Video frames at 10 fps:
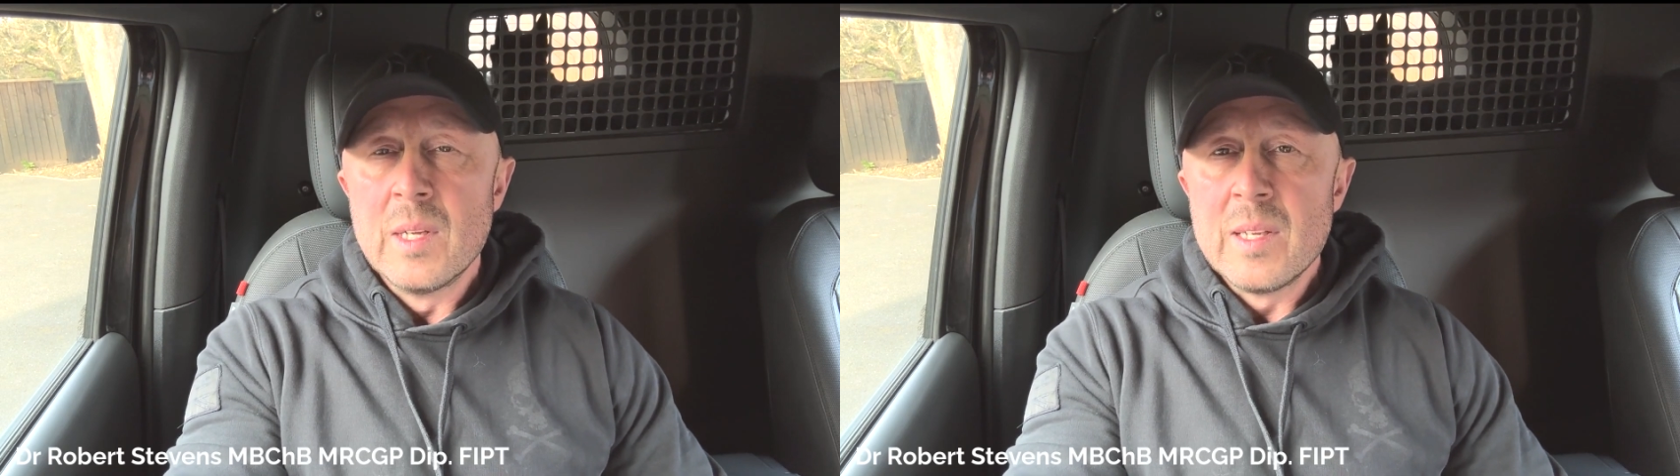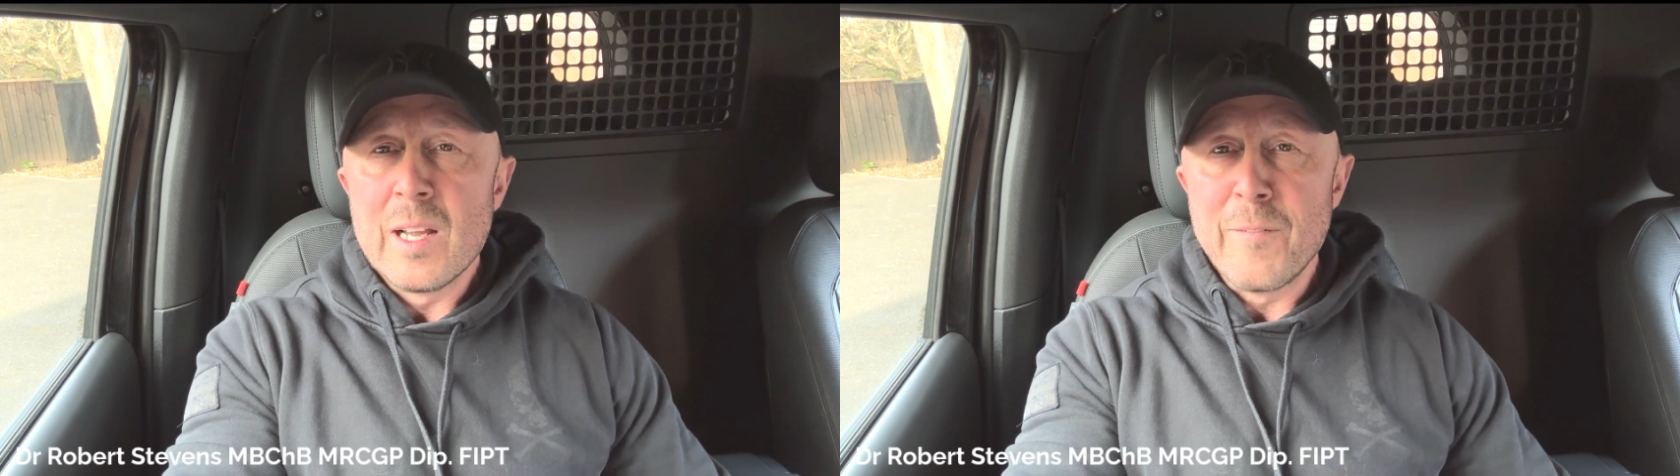
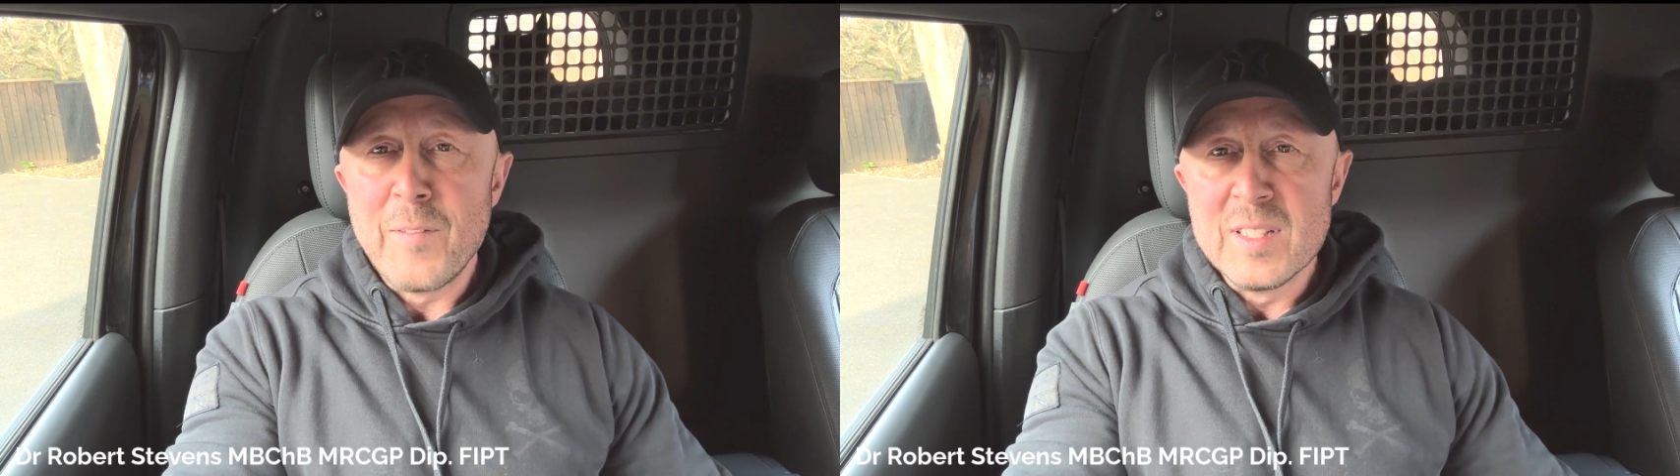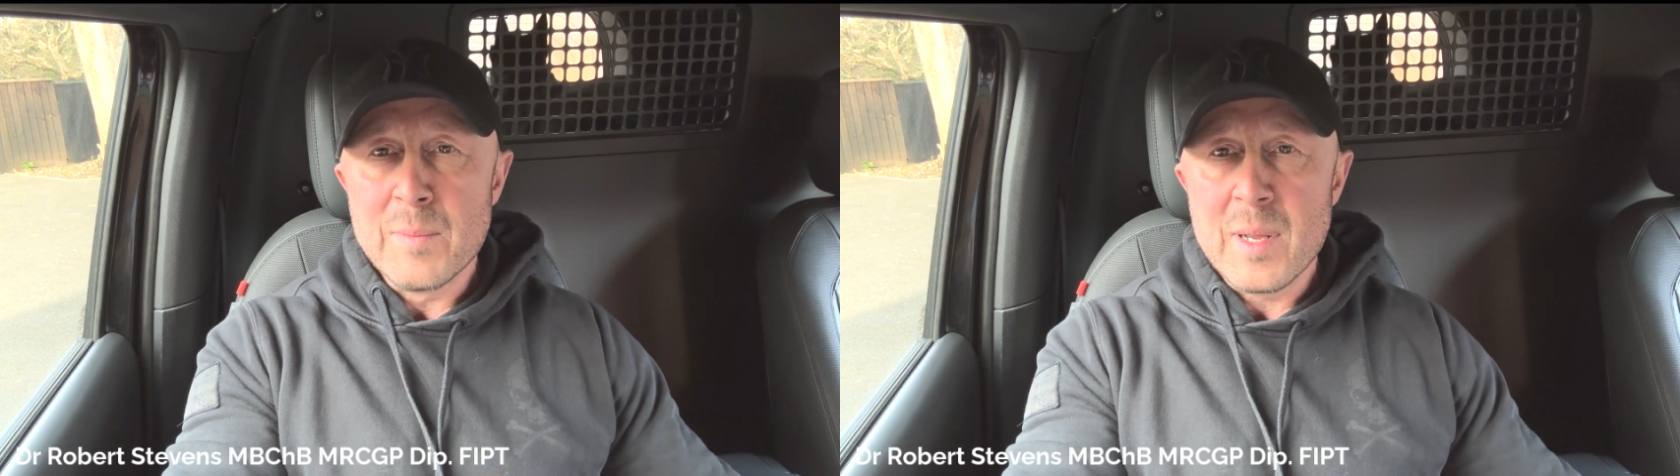Now,
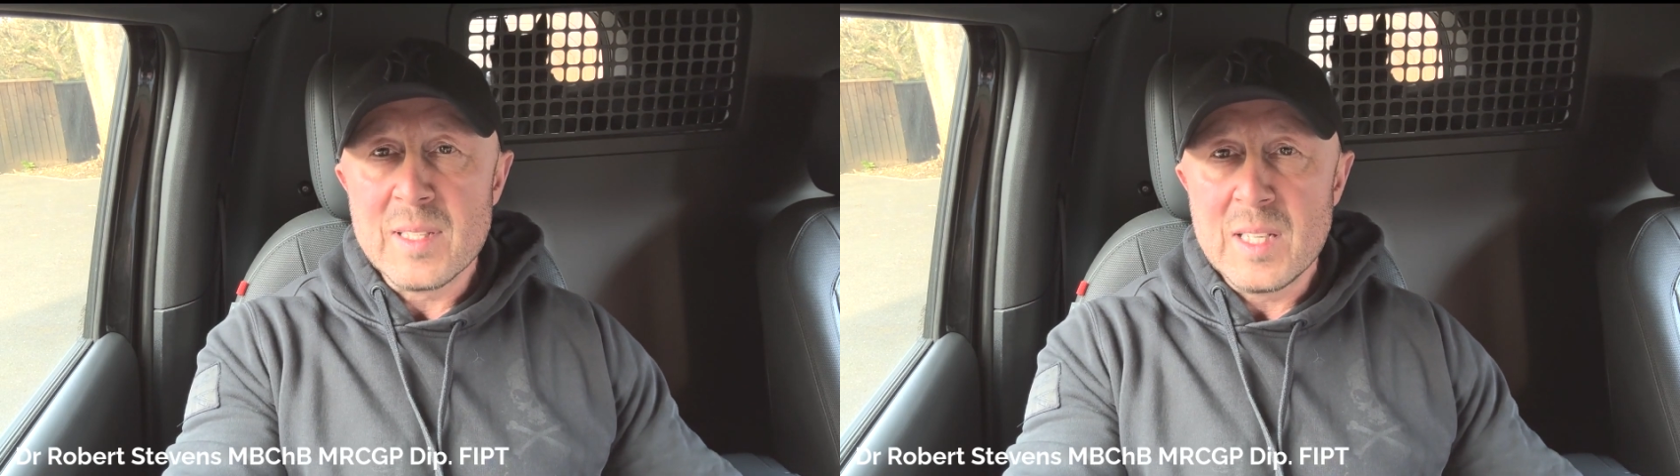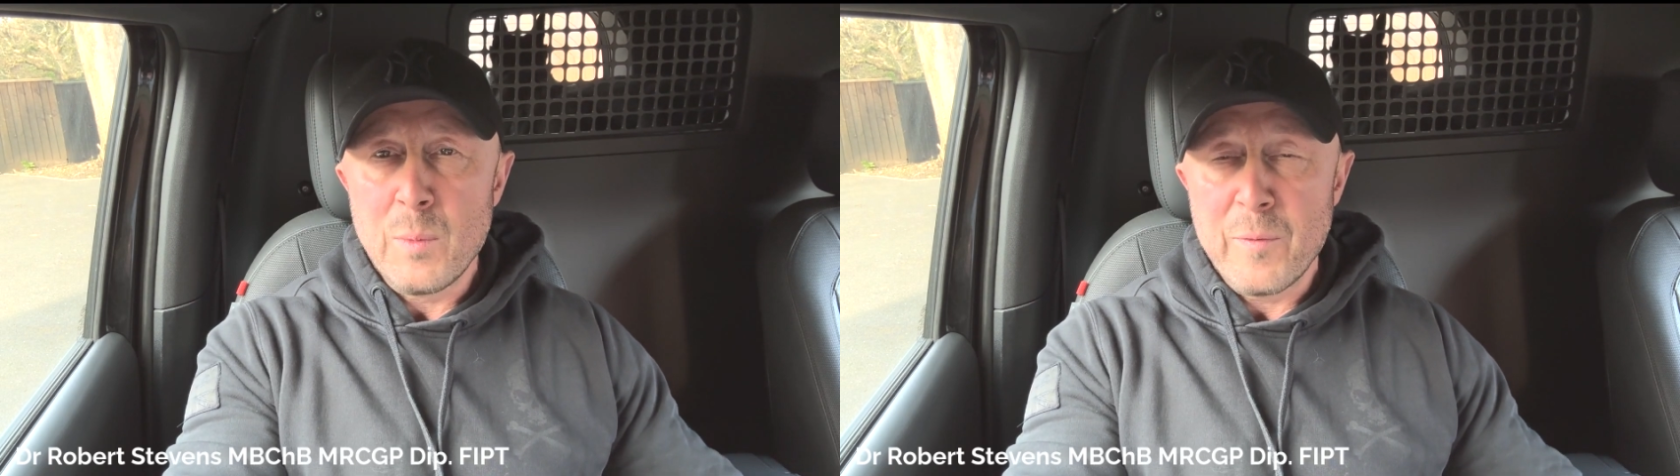
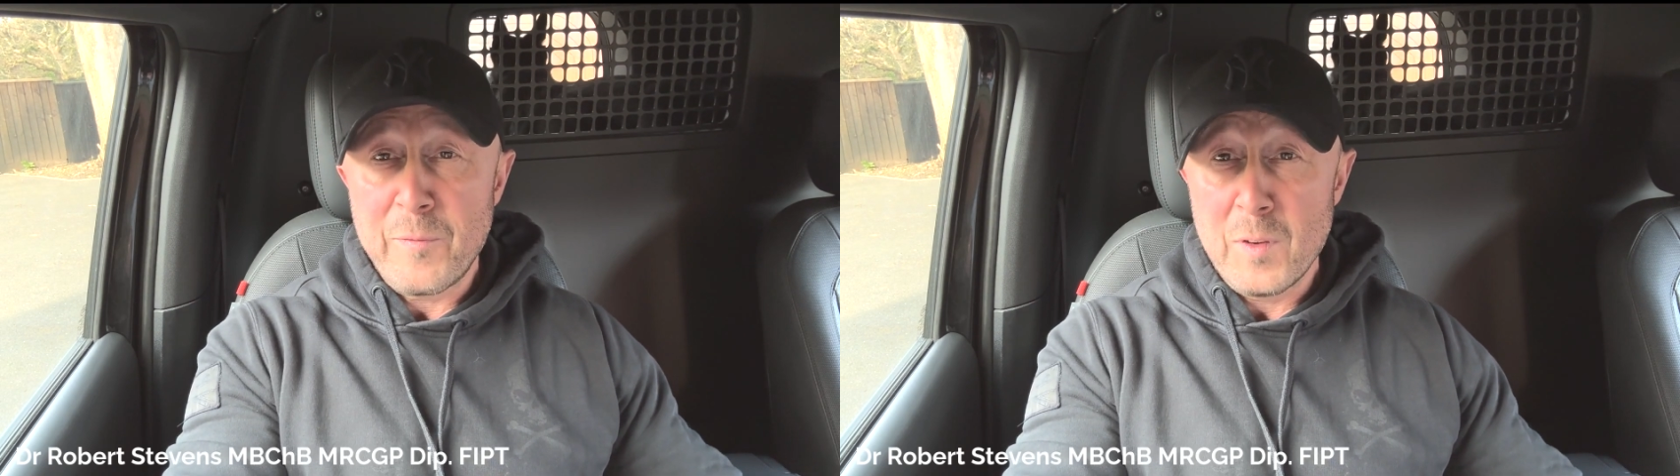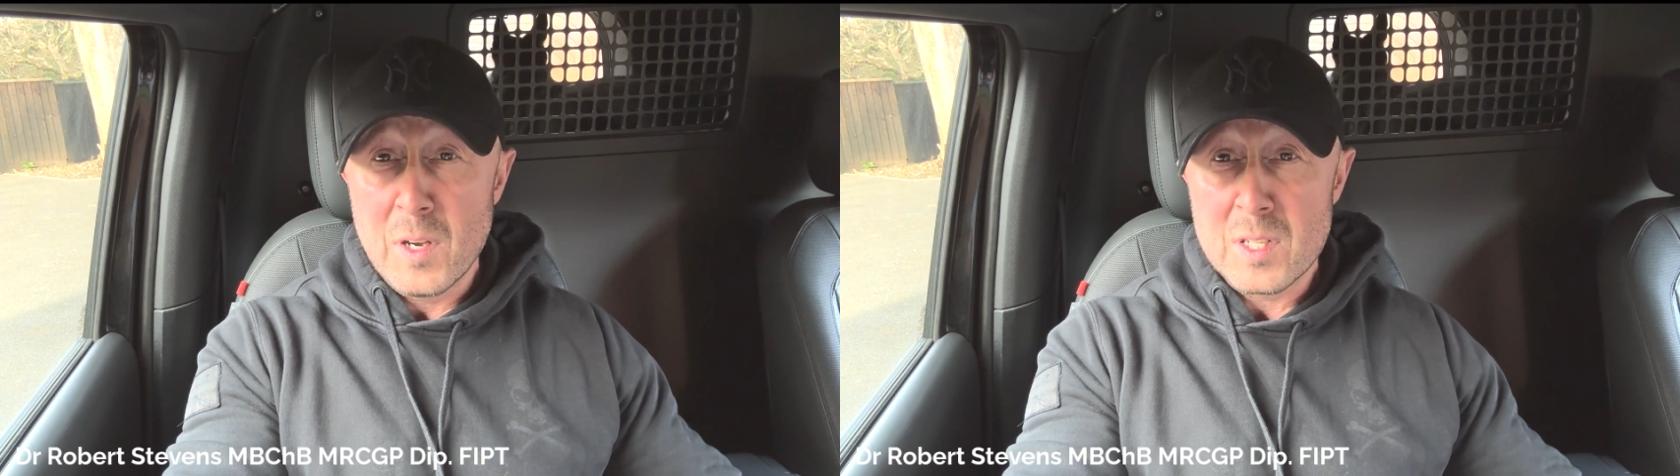fundamentally, we
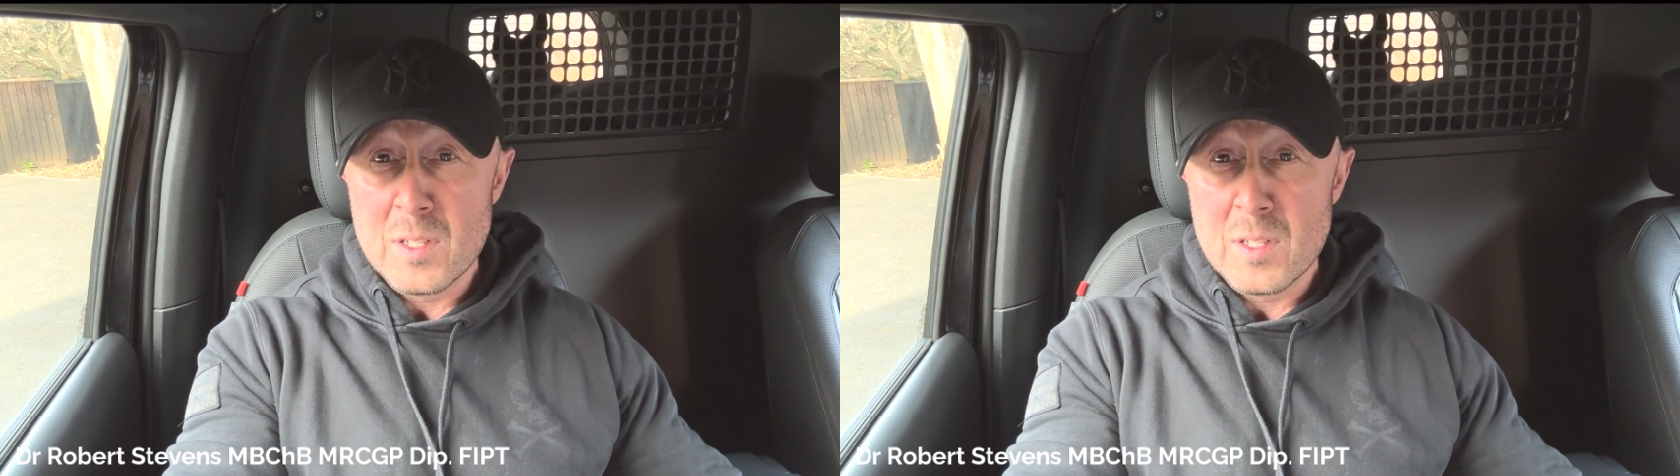first